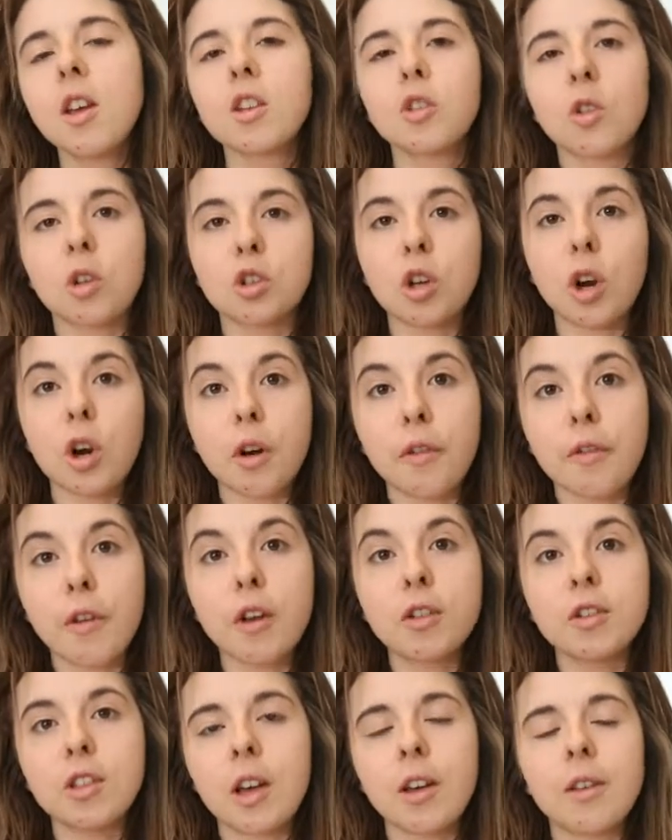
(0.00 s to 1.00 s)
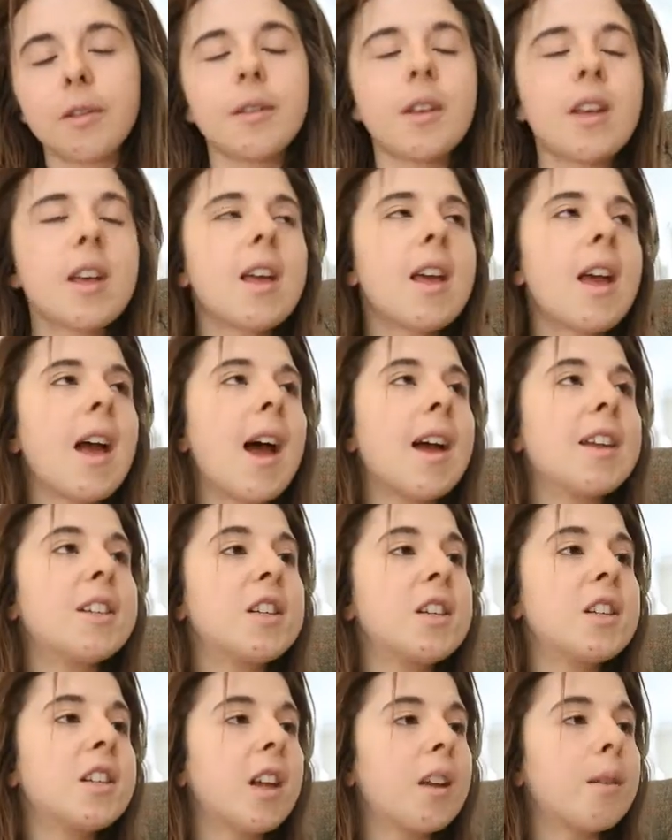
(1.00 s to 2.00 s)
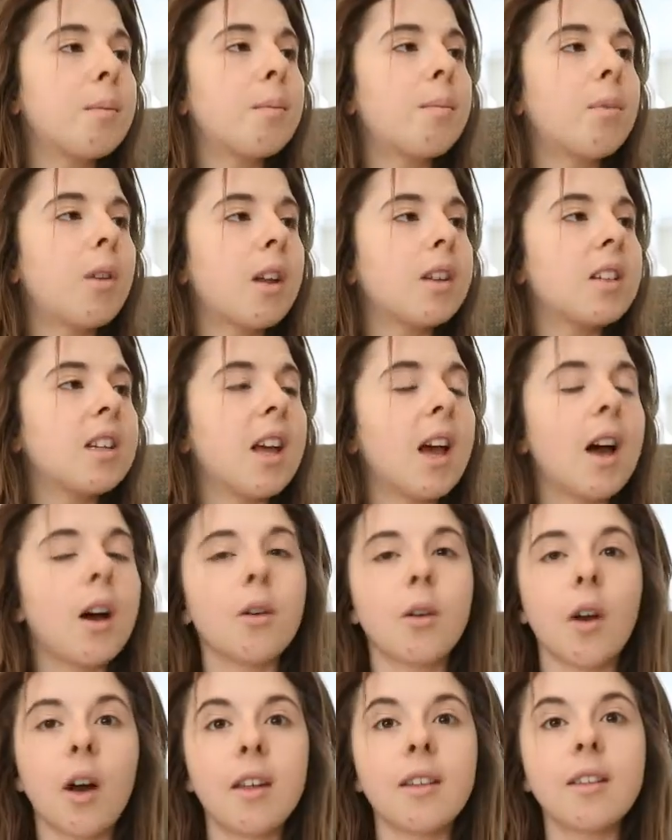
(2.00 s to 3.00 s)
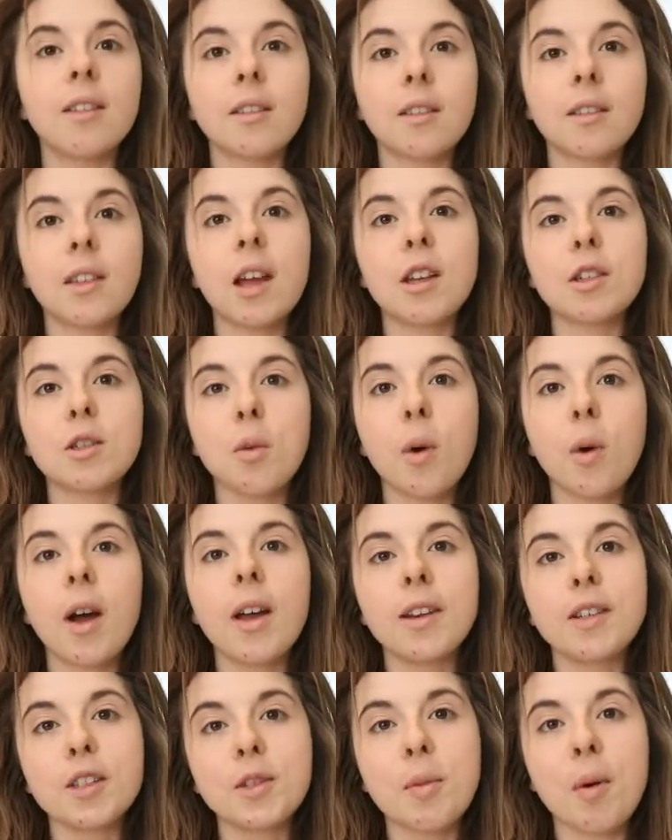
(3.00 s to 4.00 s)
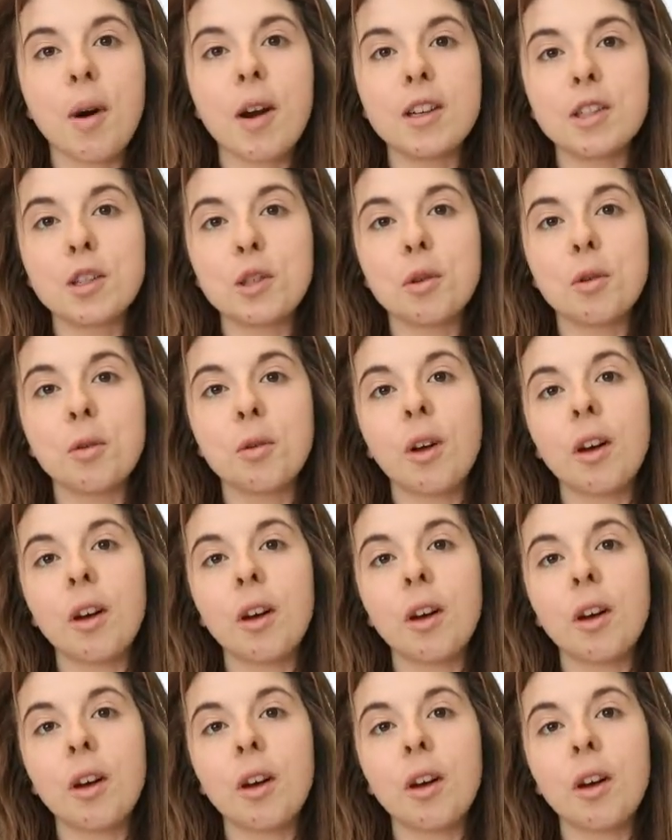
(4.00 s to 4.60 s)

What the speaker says: So I showed her a photo, and she said, bloody hell, like, that's quite inspirational.